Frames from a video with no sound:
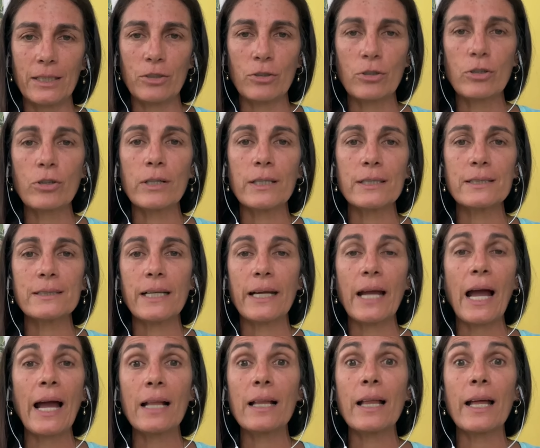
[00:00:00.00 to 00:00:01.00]
You're going to say,
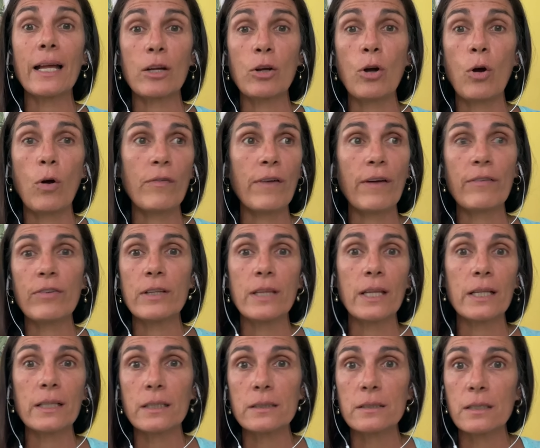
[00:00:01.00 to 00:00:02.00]
I let go of
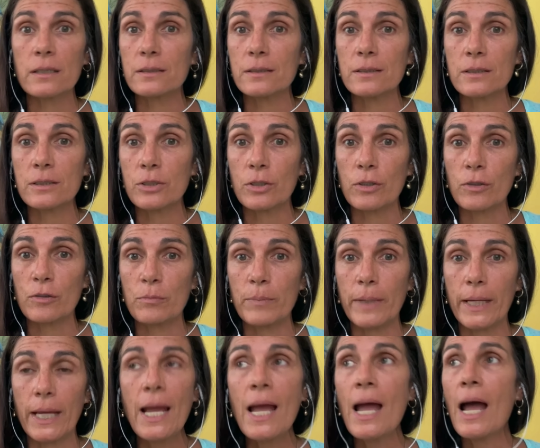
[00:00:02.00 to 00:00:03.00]
everything that doesn't serve
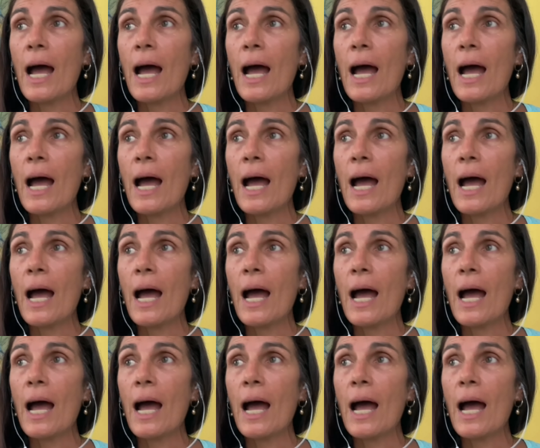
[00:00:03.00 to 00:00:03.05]
me.